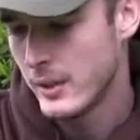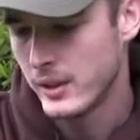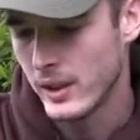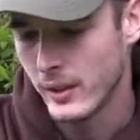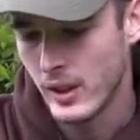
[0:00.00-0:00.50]
We
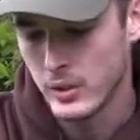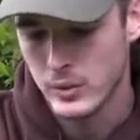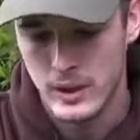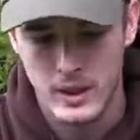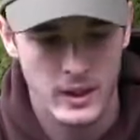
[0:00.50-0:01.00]
just have a nice
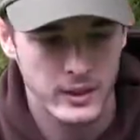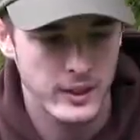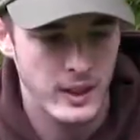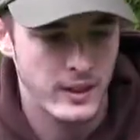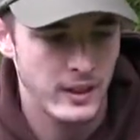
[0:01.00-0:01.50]

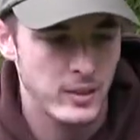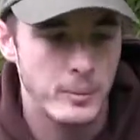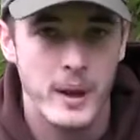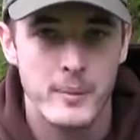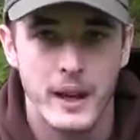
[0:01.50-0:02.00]
recast now, get some
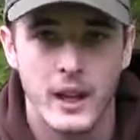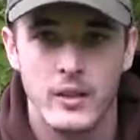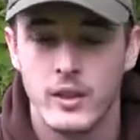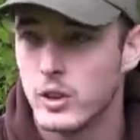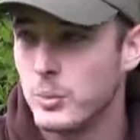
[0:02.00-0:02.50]
bait back
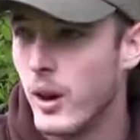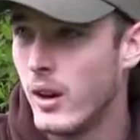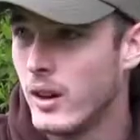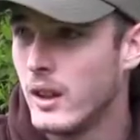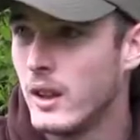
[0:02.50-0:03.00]
over the
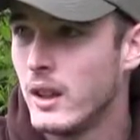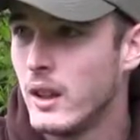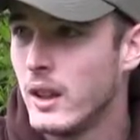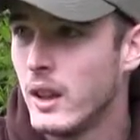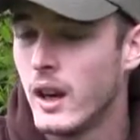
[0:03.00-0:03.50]
spot.
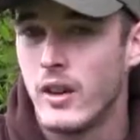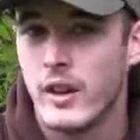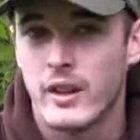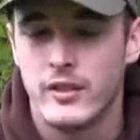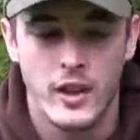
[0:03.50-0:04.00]
I
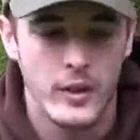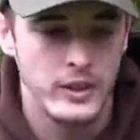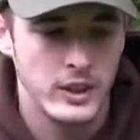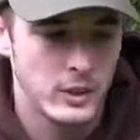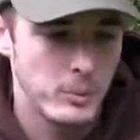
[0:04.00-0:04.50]
reckon 5 or
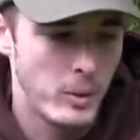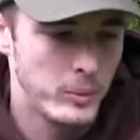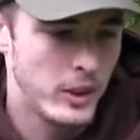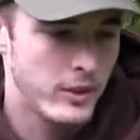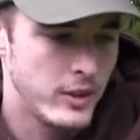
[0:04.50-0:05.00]
6
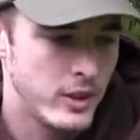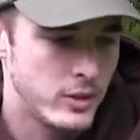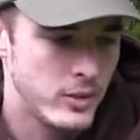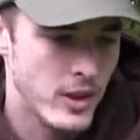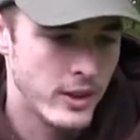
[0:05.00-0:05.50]
bombs over
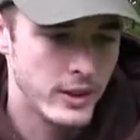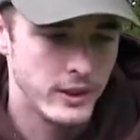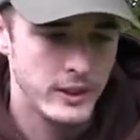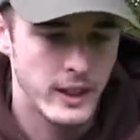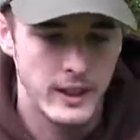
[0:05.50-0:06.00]
each rod,
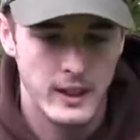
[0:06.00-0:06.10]
and